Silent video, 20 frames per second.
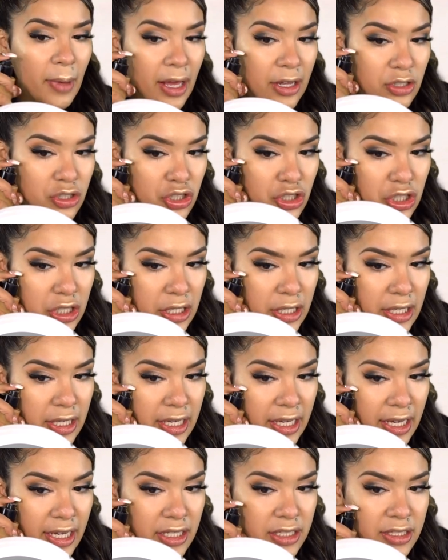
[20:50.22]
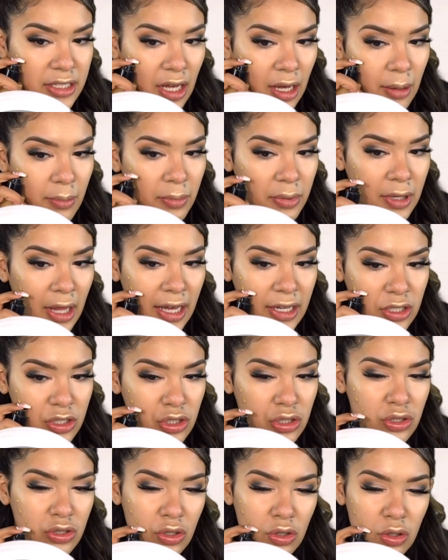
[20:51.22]
and she heats up like
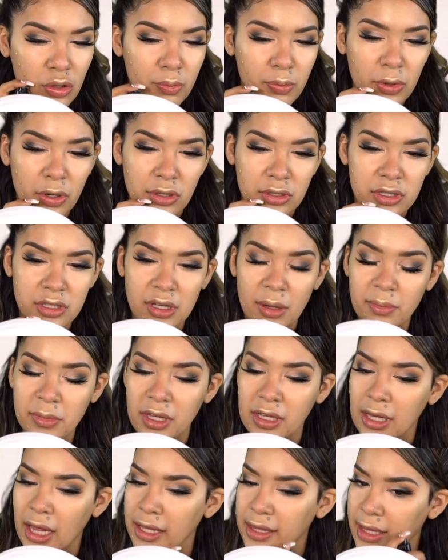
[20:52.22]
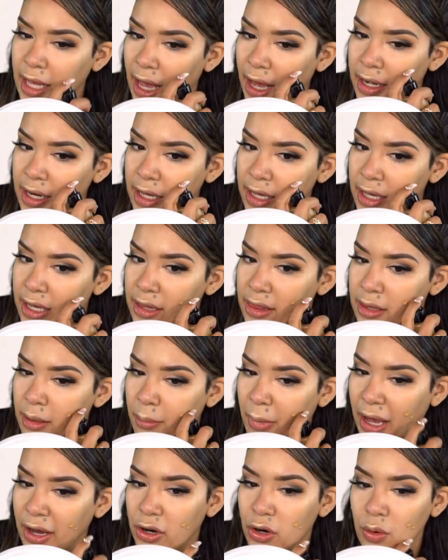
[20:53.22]
soup or something like that in the
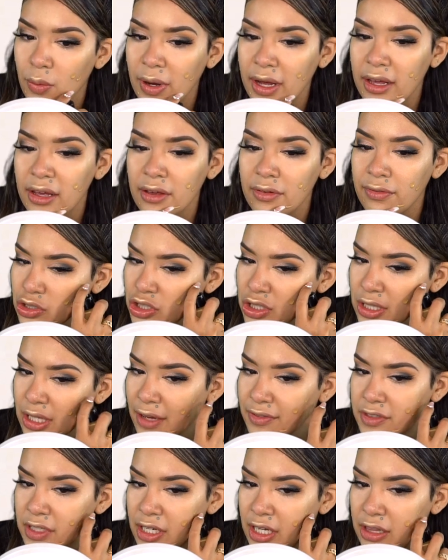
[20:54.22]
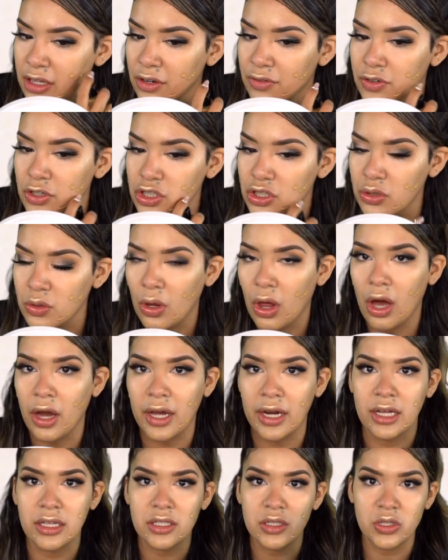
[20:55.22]
microwave. She left it in there for too long
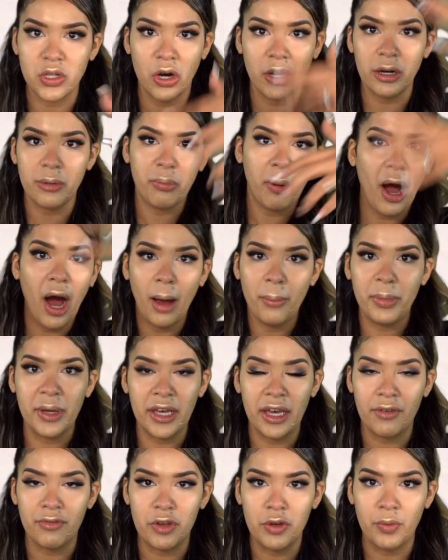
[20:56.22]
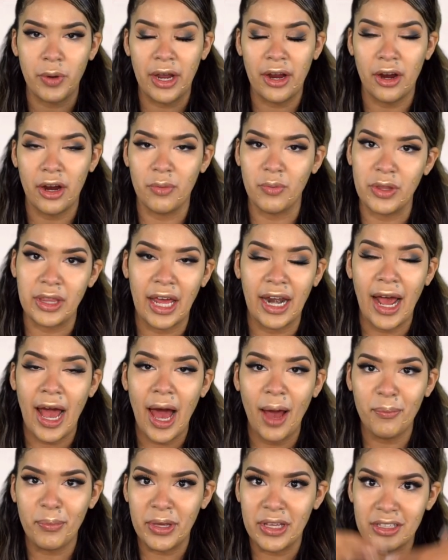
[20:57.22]
and it started popping everywhere, and when that
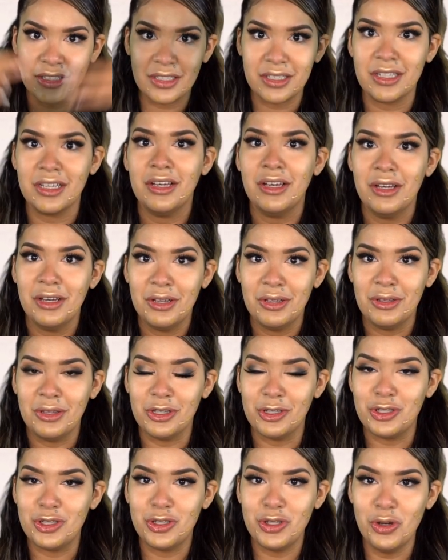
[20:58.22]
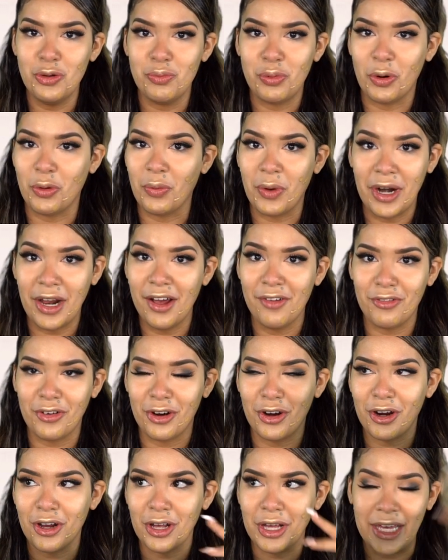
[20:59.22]
happens, the soup or
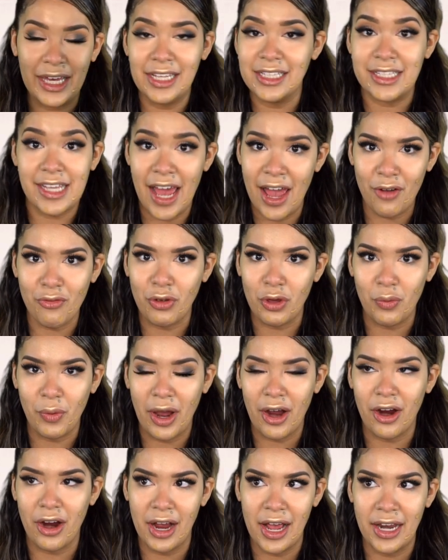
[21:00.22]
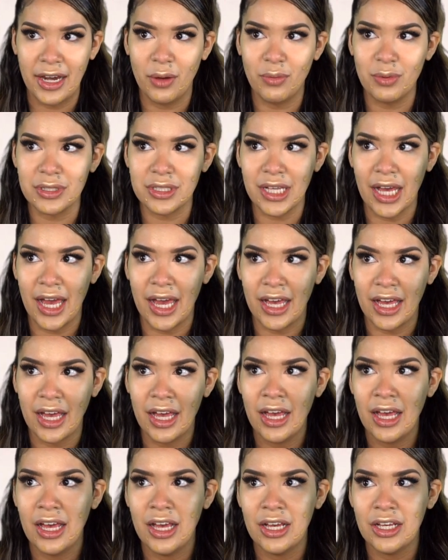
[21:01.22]
whatever gets everywhere. And it was like
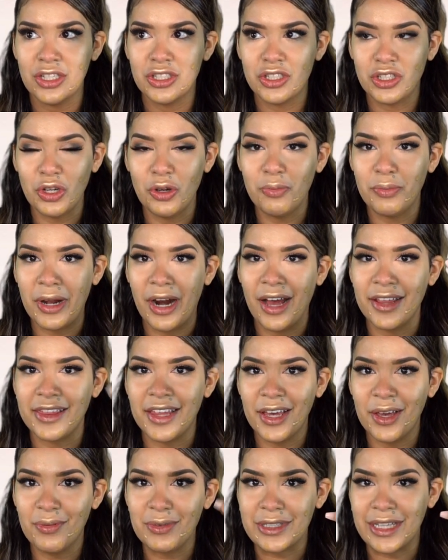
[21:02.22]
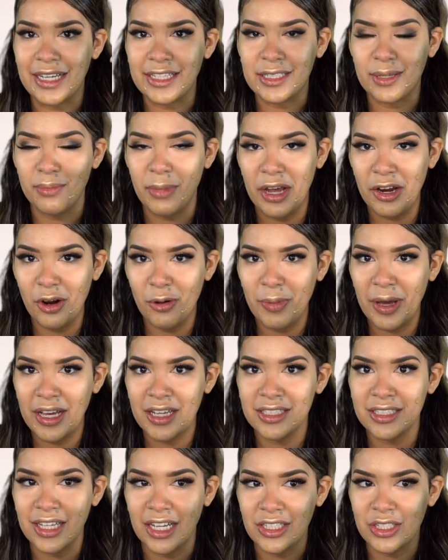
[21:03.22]
soup, but I think it was like tomato
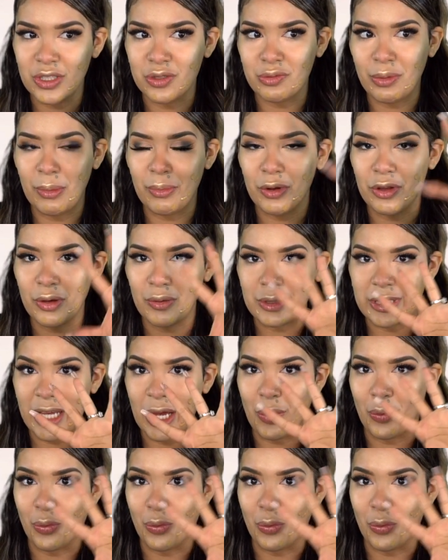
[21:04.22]
based. I just remember there was like